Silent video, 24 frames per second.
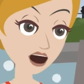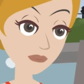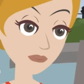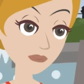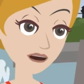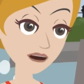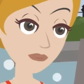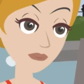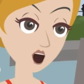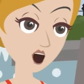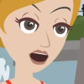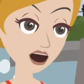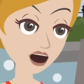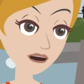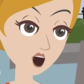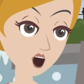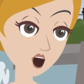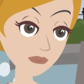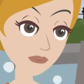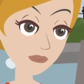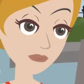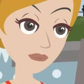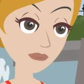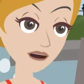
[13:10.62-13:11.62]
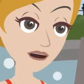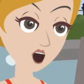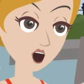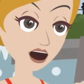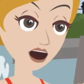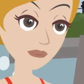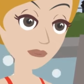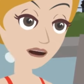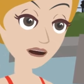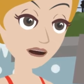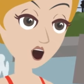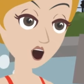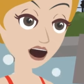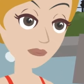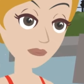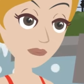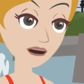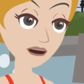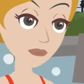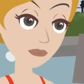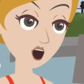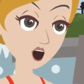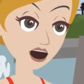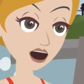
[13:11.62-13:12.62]
from that vantage point,
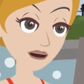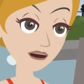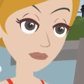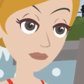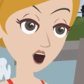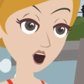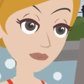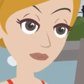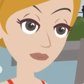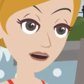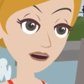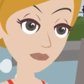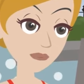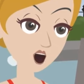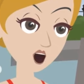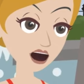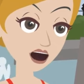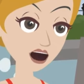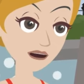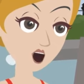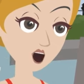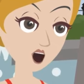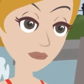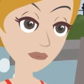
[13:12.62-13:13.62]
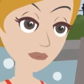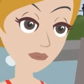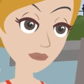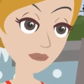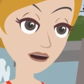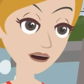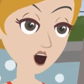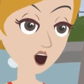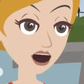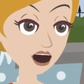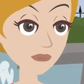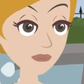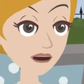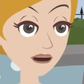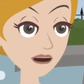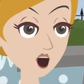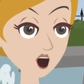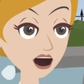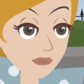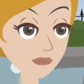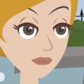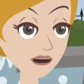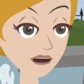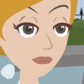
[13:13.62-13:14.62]
everything that you're inspired to is
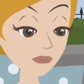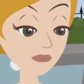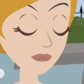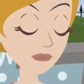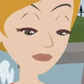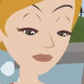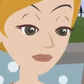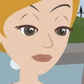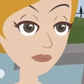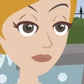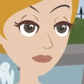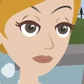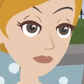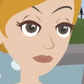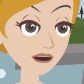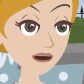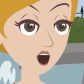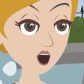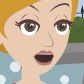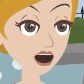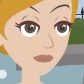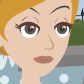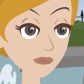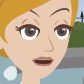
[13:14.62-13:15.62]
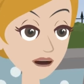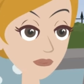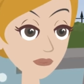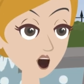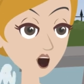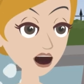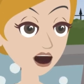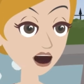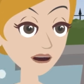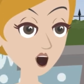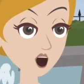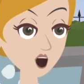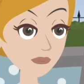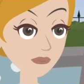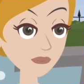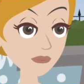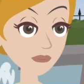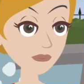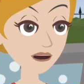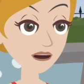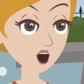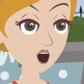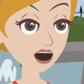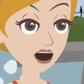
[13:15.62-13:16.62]
counterproductive to your receptive
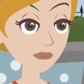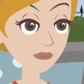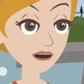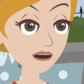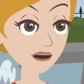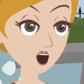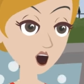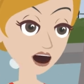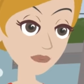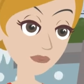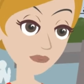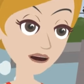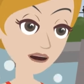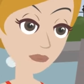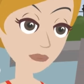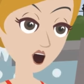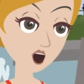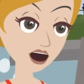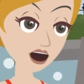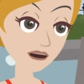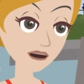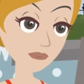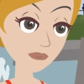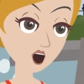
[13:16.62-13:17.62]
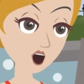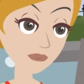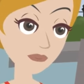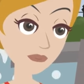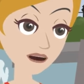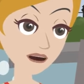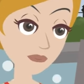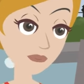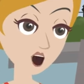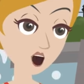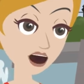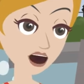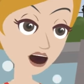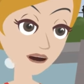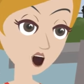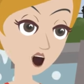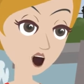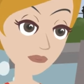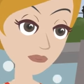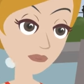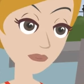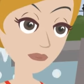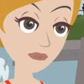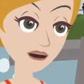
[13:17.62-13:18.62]
mode. Can you hear what we're getting at?
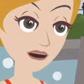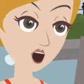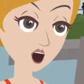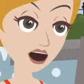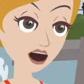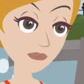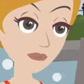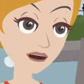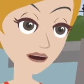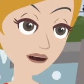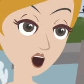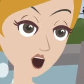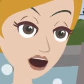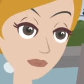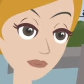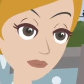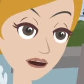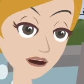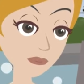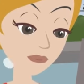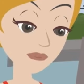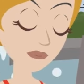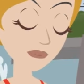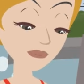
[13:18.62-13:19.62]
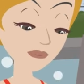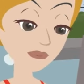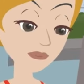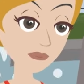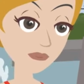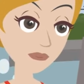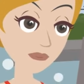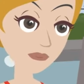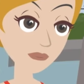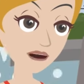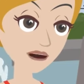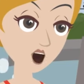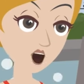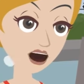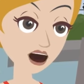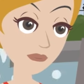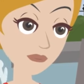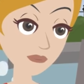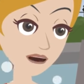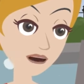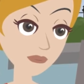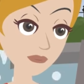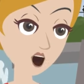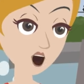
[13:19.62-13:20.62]
From what you're observing and your
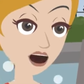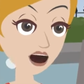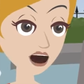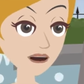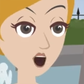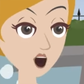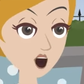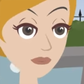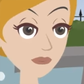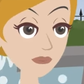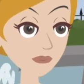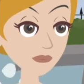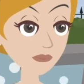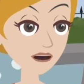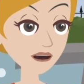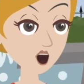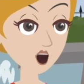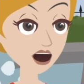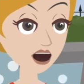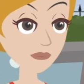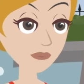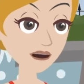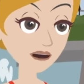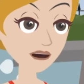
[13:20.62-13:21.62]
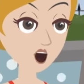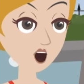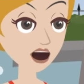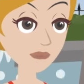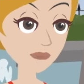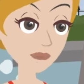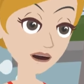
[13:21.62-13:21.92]
reaction to what you're observing,